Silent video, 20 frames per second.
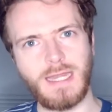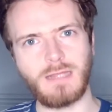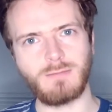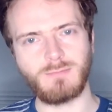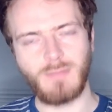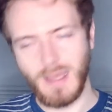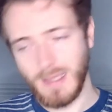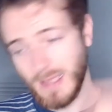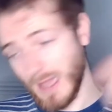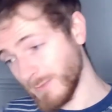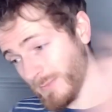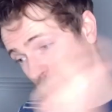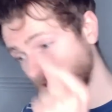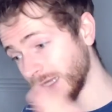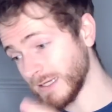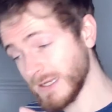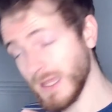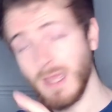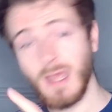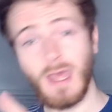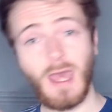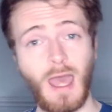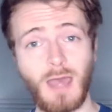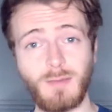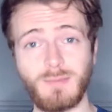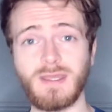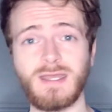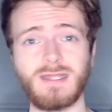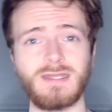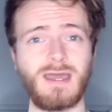in, mate. I'm in.
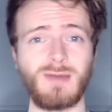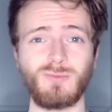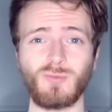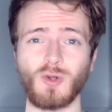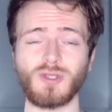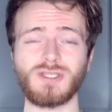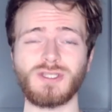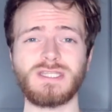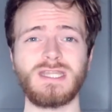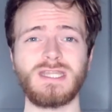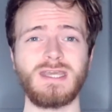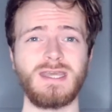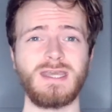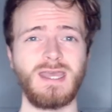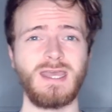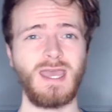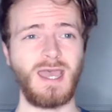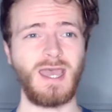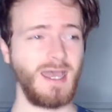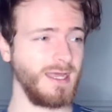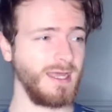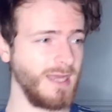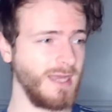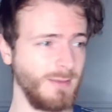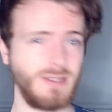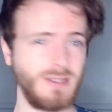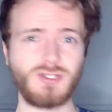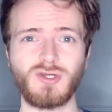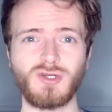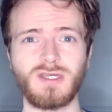I'm watching it and I'm
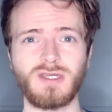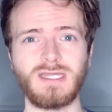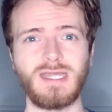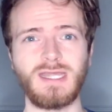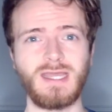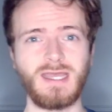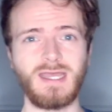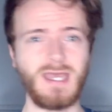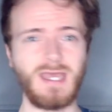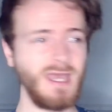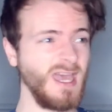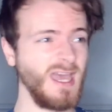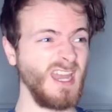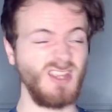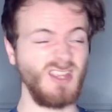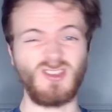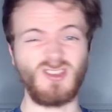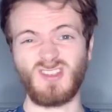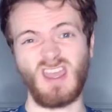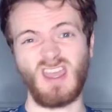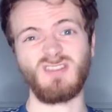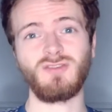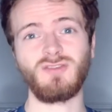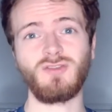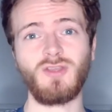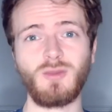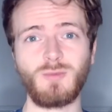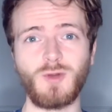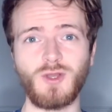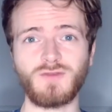enjoying it, and it doesn't have to
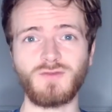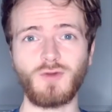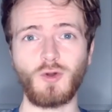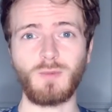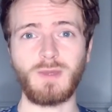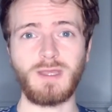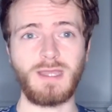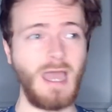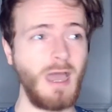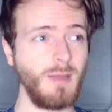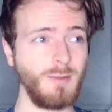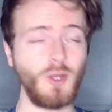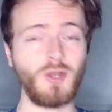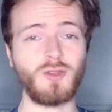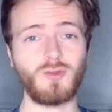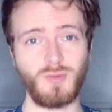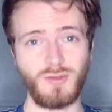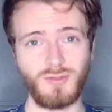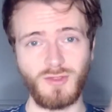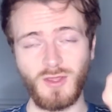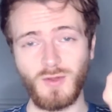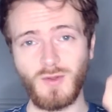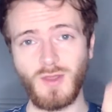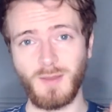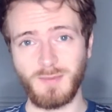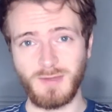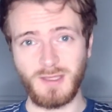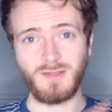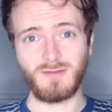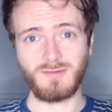do much for me, I'll be honest with you,
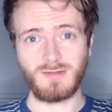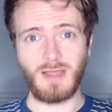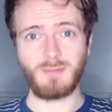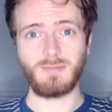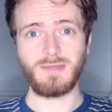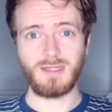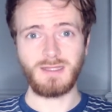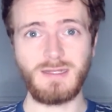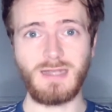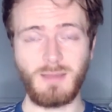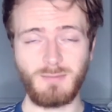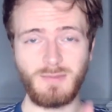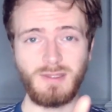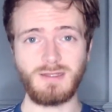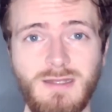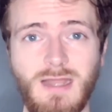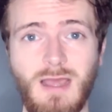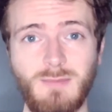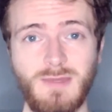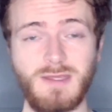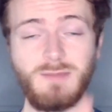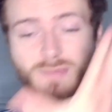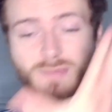because let me